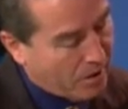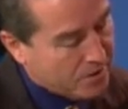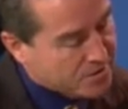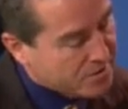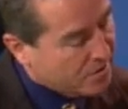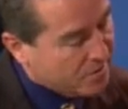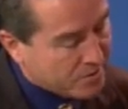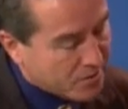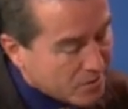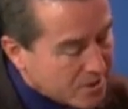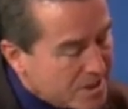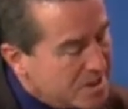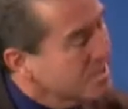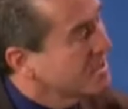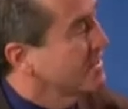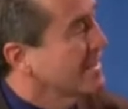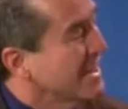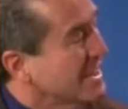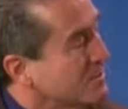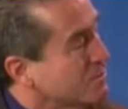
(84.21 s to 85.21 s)
Do
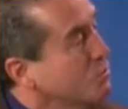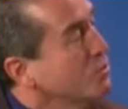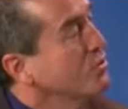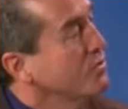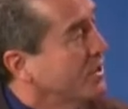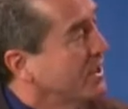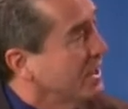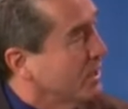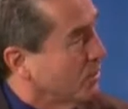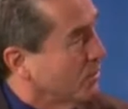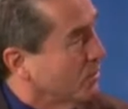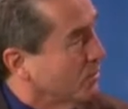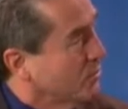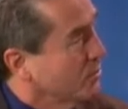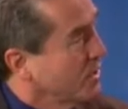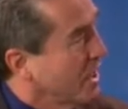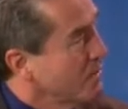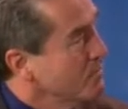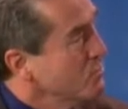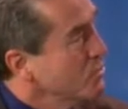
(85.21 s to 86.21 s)
these things move the needle?
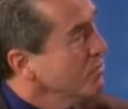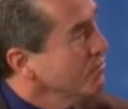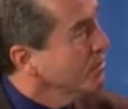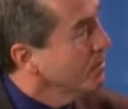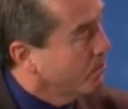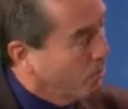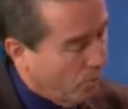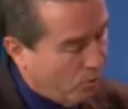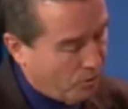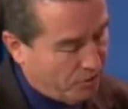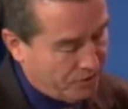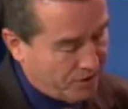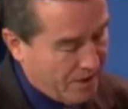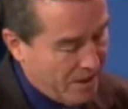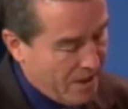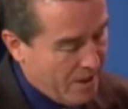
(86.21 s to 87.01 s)
Do they move the polls?